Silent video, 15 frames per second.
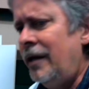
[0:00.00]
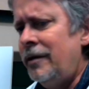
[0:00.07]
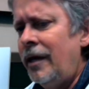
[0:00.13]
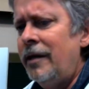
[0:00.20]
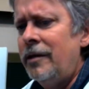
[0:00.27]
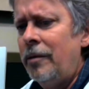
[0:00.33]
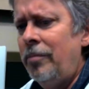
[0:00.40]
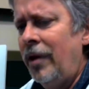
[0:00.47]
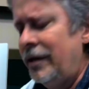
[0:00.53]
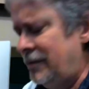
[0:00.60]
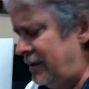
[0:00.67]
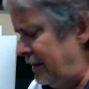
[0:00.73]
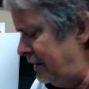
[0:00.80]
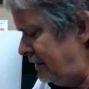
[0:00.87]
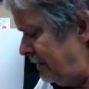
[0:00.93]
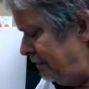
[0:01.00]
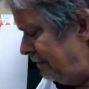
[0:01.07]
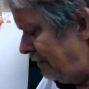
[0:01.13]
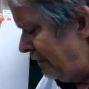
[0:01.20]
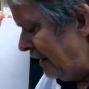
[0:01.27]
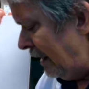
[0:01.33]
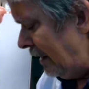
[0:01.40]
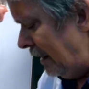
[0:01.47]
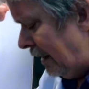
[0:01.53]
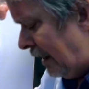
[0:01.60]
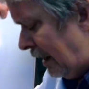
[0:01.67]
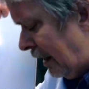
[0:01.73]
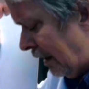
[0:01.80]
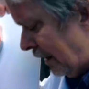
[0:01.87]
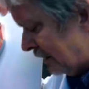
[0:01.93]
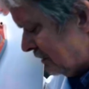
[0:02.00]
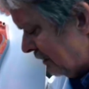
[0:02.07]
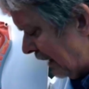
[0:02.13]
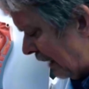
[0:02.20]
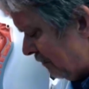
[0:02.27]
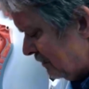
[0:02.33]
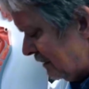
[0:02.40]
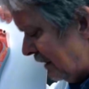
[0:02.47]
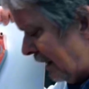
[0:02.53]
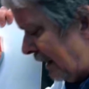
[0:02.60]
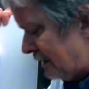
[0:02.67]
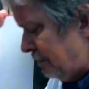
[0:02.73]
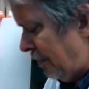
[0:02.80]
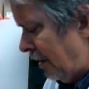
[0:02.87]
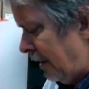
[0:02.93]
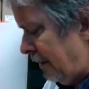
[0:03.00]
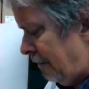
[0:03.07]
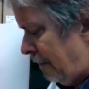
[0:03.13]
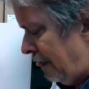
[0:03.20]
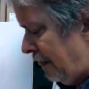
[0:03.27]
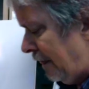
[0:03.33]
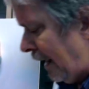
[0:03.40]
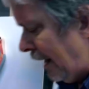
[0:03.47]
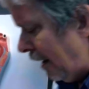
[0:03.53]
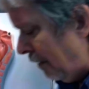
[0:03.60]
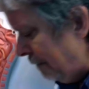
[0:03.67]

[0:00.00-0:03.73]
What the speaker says: in the blood system. All right, so that was the next part. Now,